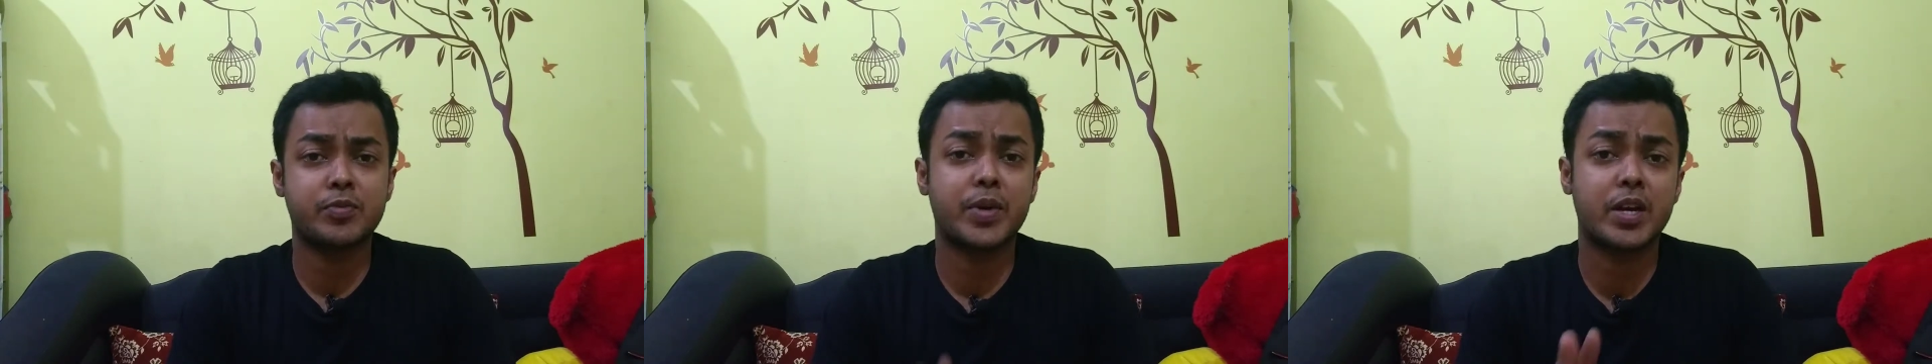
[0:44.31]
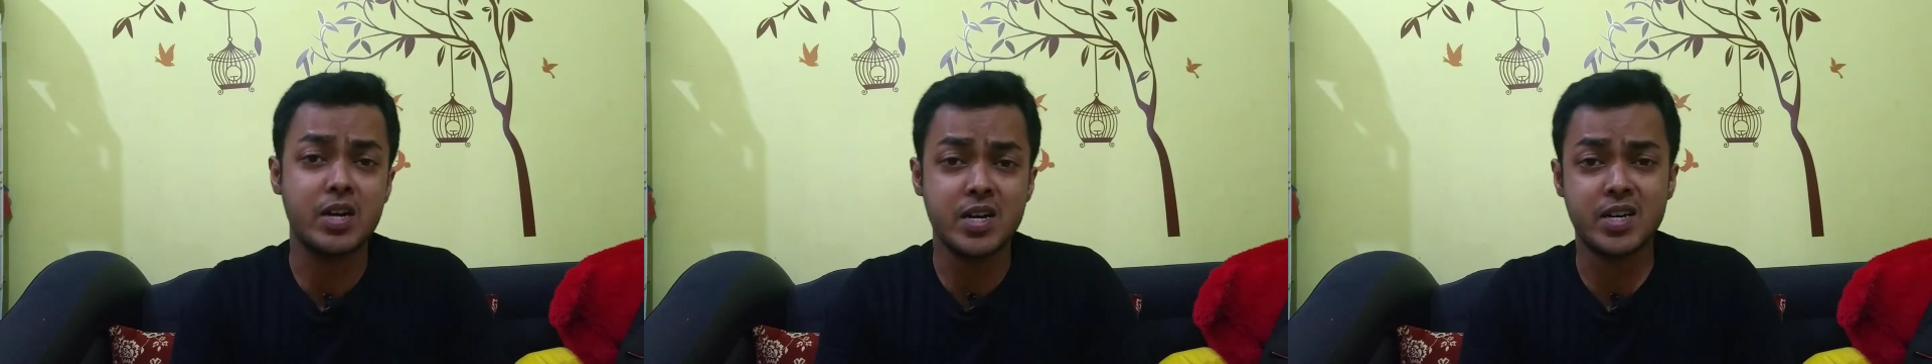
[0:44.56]

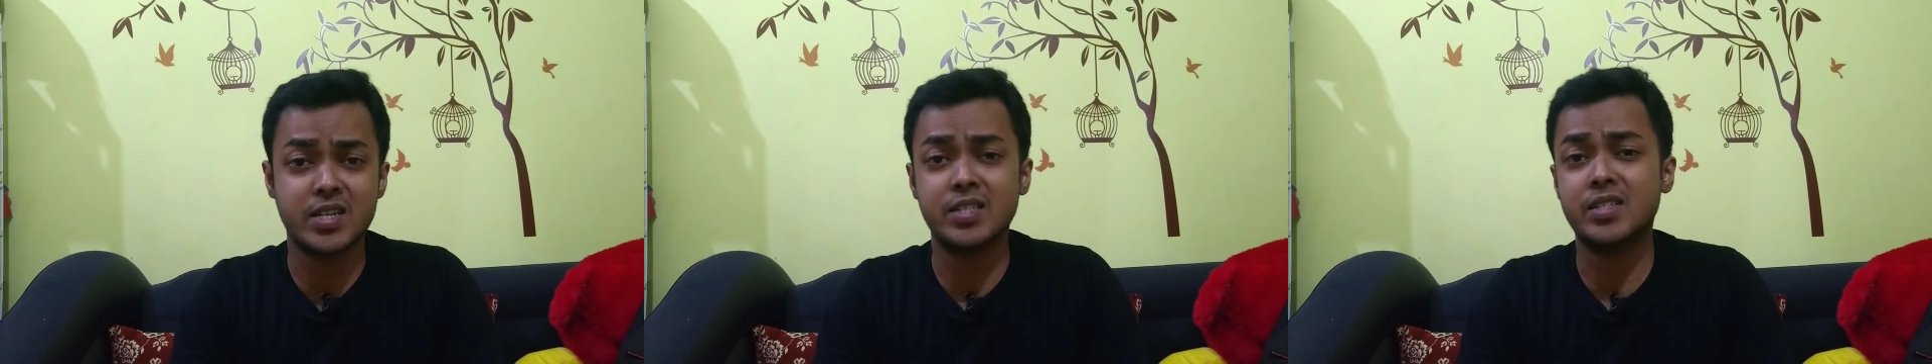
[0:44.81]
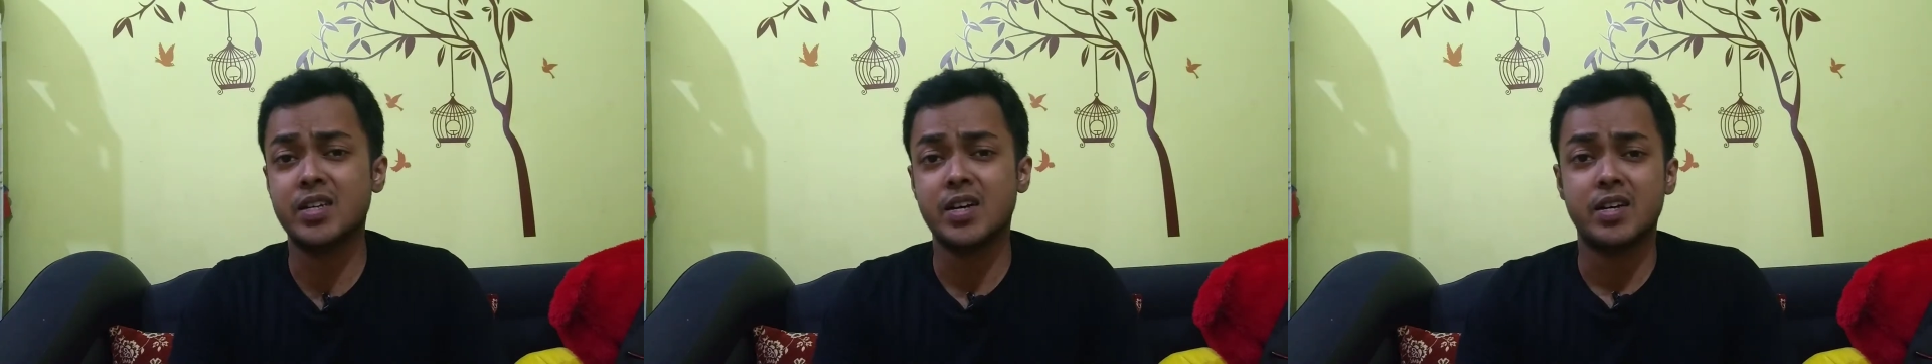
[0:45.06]
because
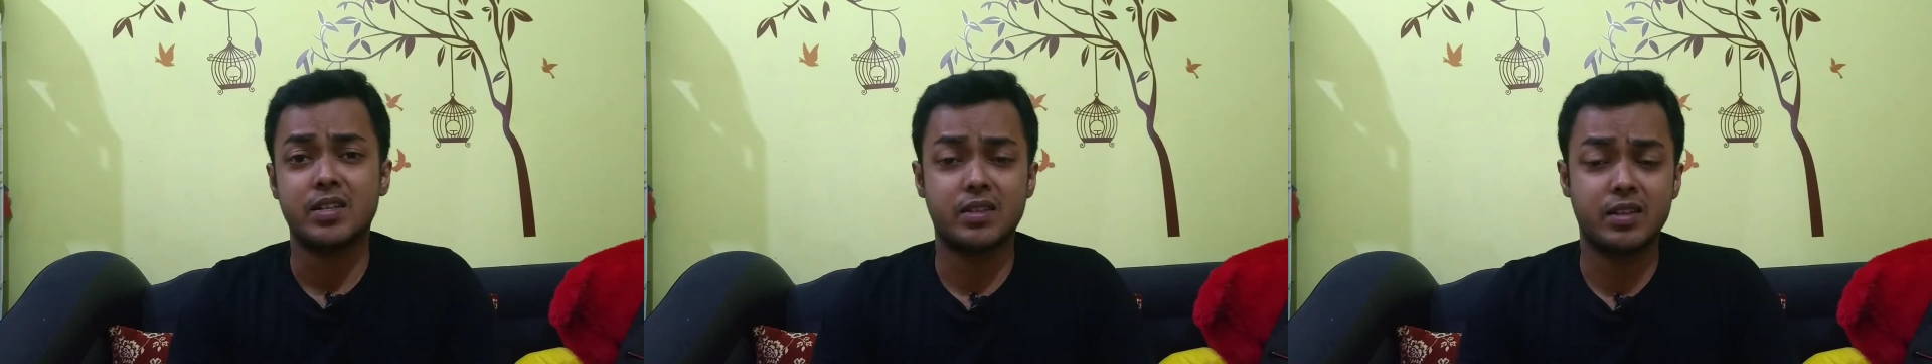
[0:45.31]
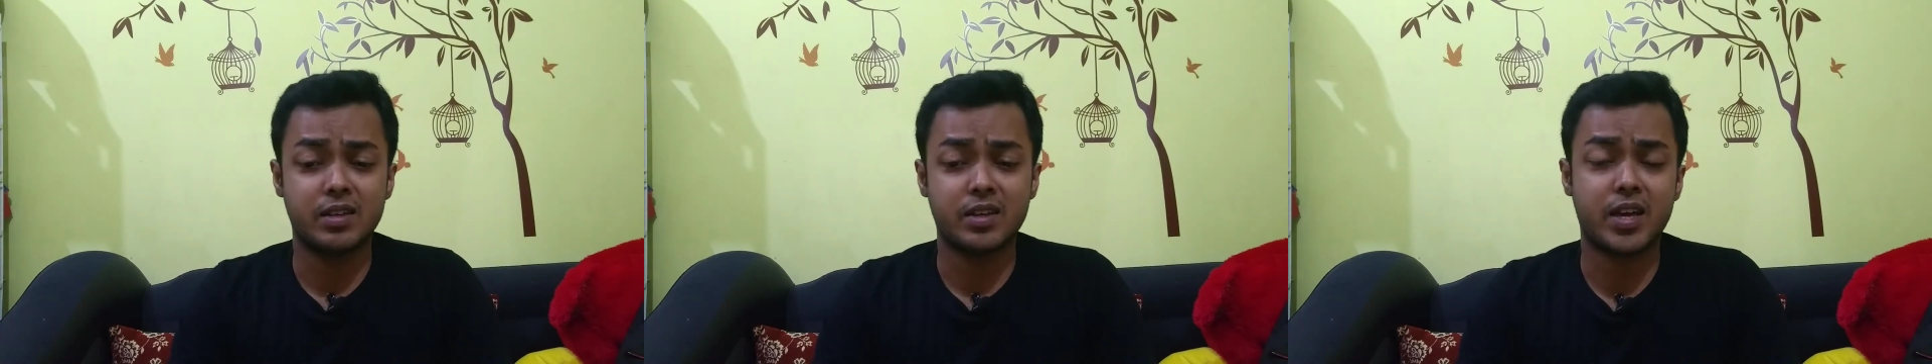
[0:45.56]

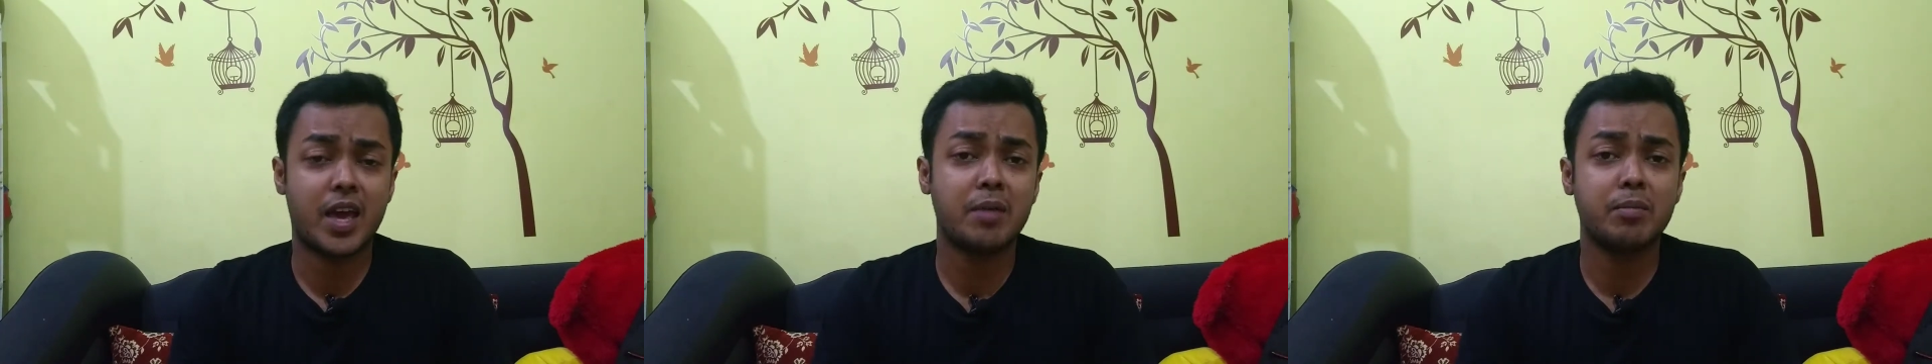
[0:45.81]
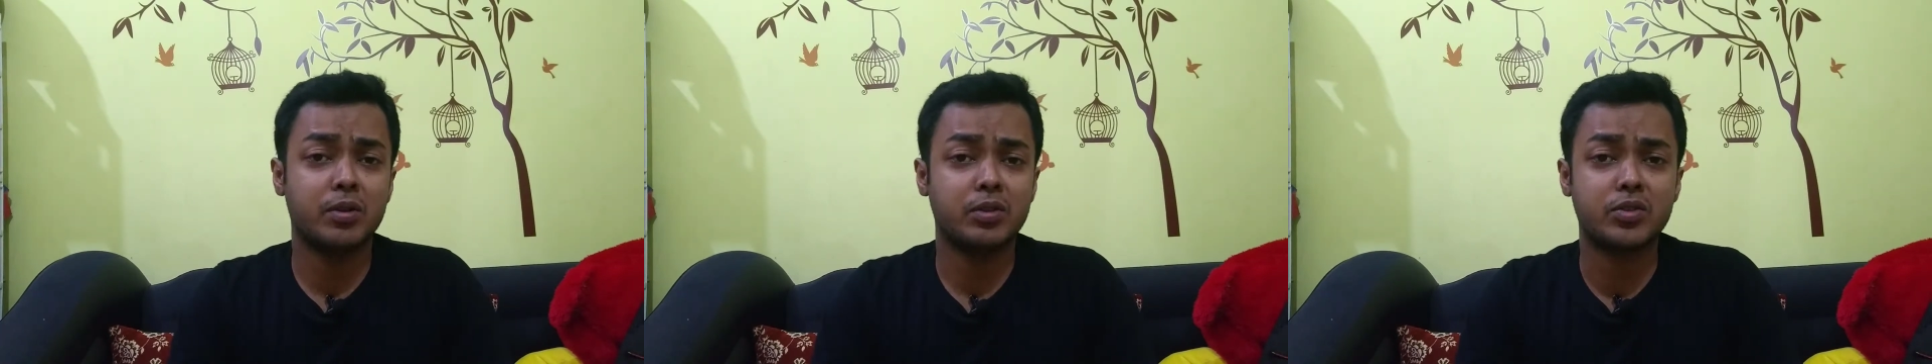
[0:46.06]
the
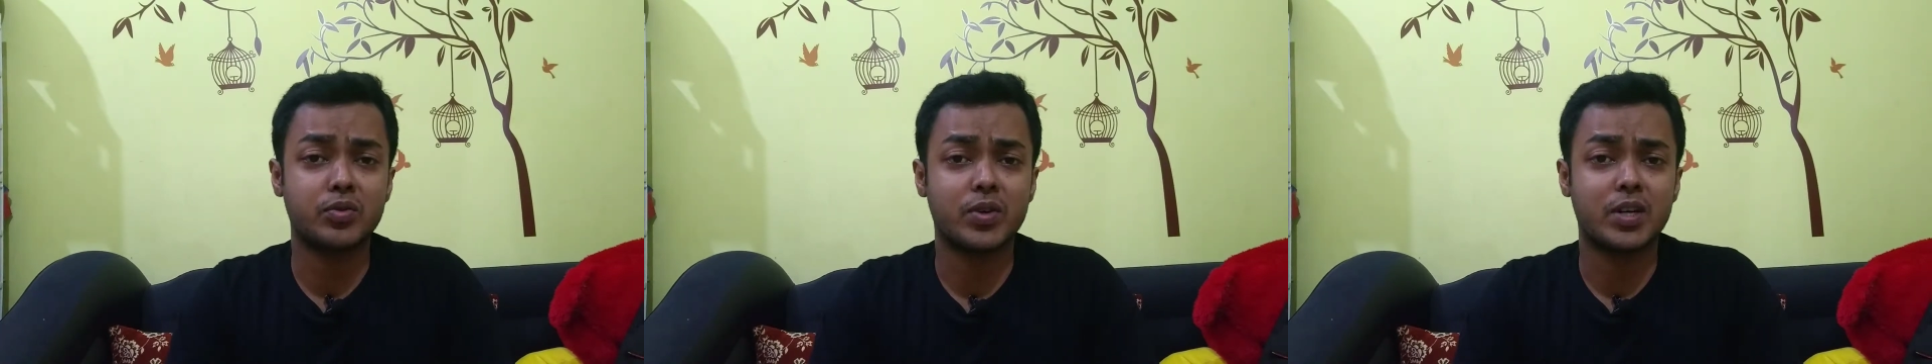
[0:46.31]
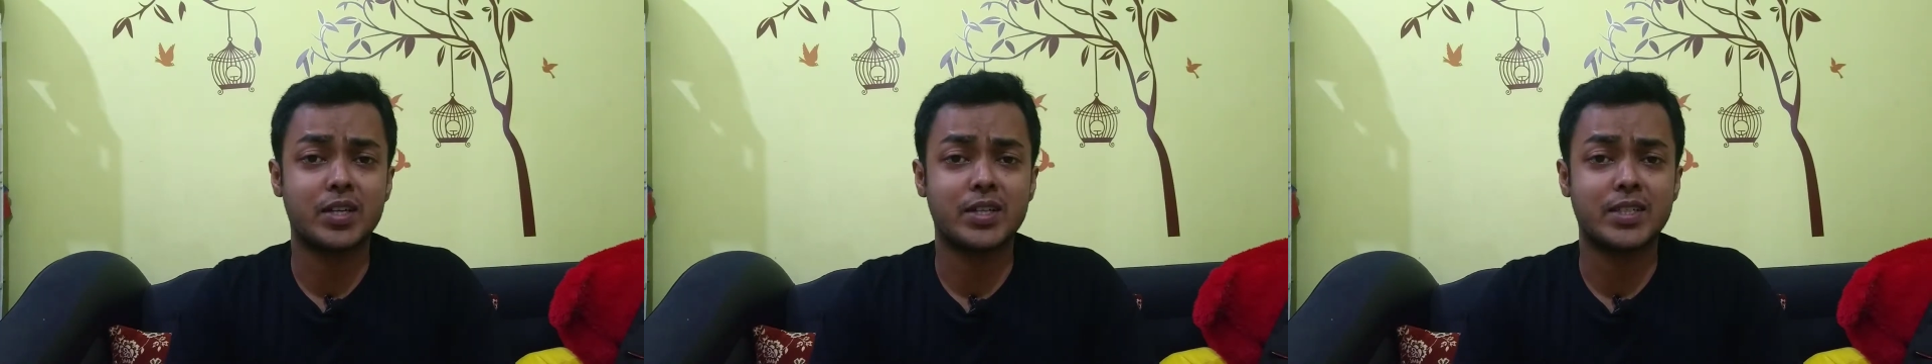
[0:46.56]
cables
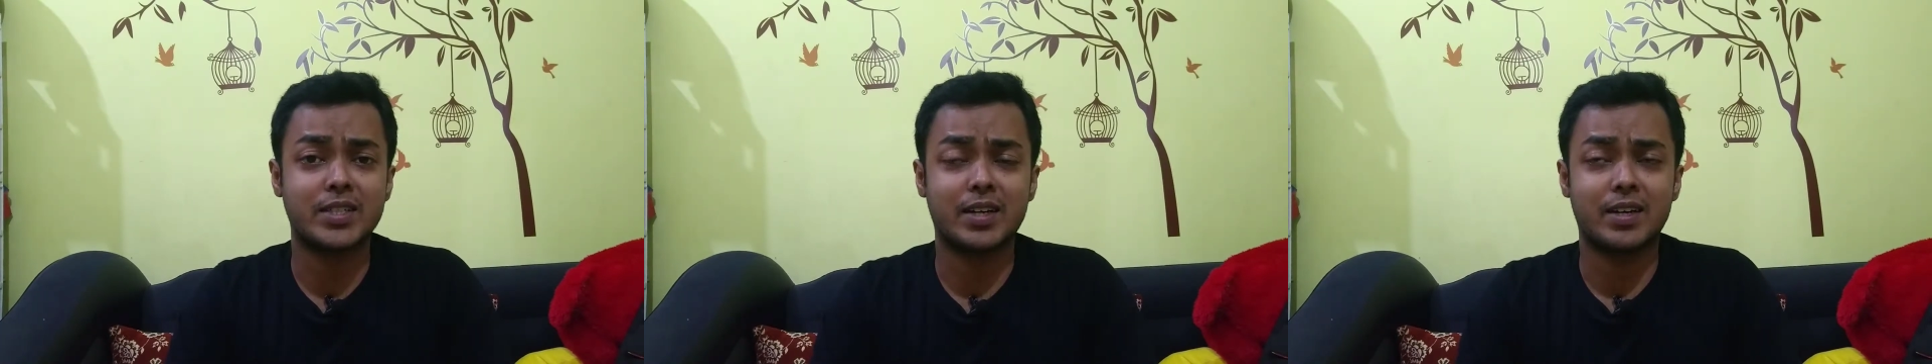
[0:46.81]
were,